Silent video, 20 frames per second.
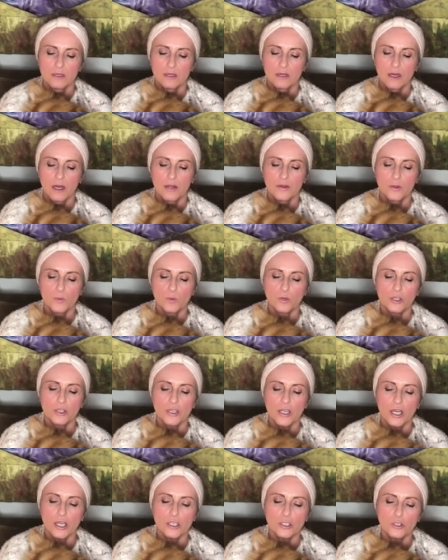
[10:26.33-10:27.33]
And that we're going
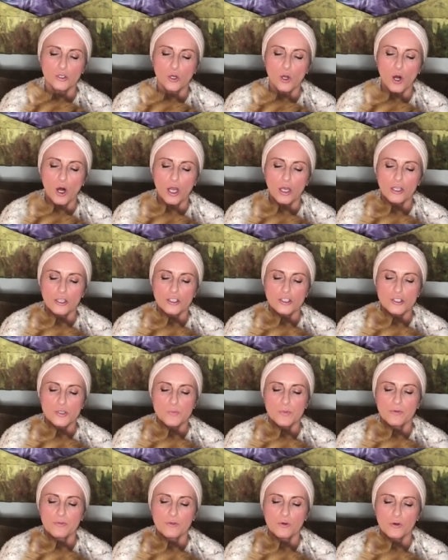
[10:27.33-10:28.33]
to acknowledge
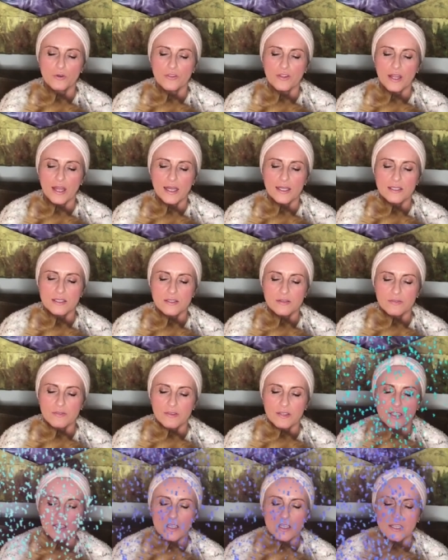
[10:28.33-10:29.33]
before the end of the
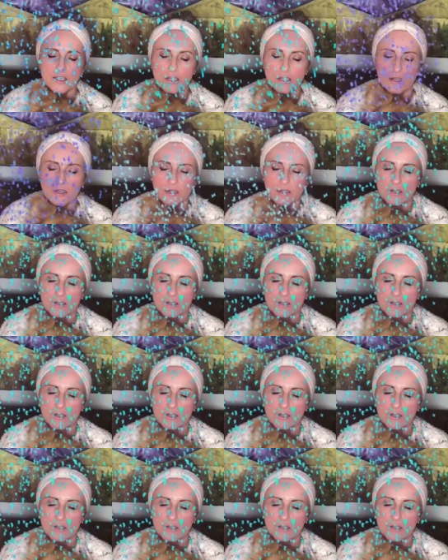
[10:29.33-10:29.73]
year